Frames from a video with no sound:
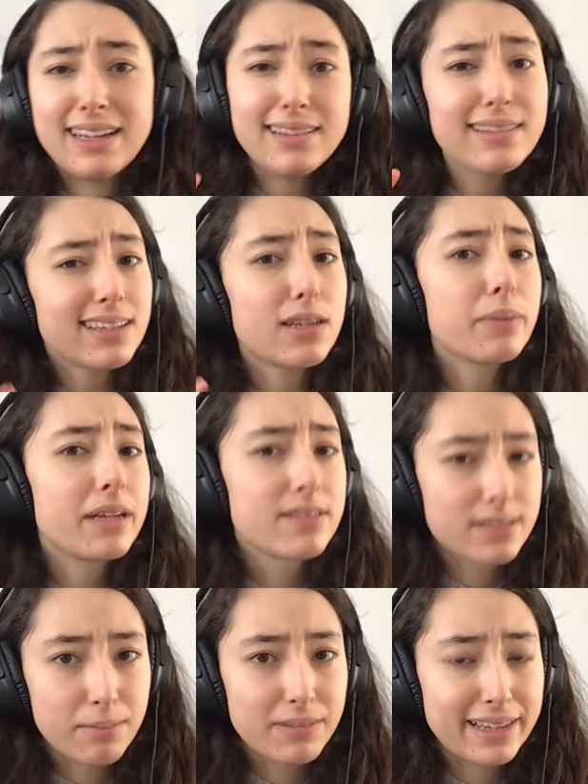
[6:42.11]
a little bit of
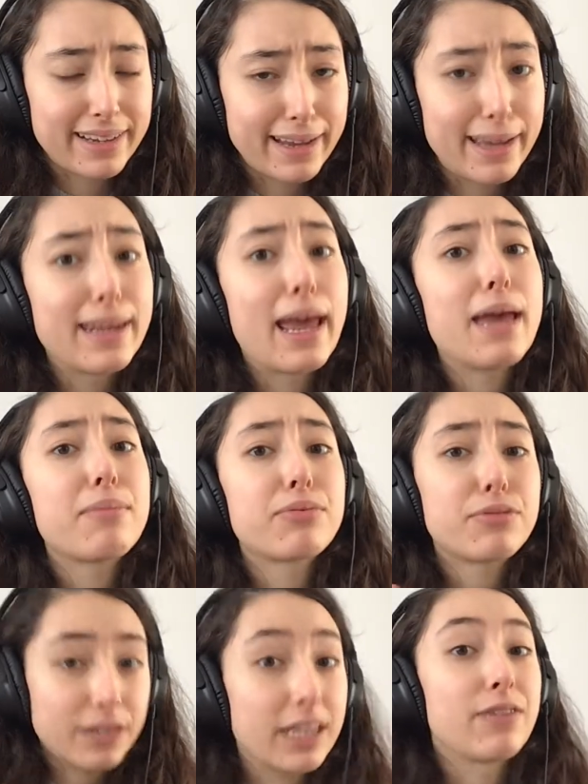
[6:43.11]
something in a
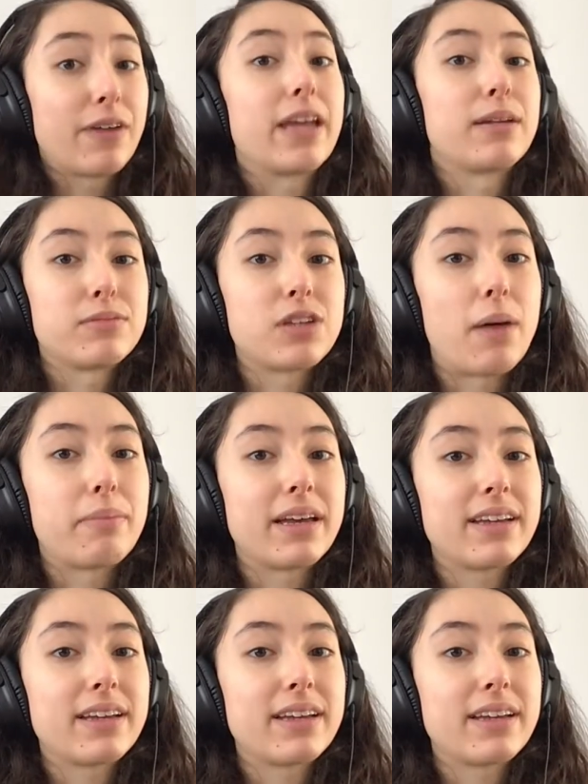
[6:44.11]
pretty random topic.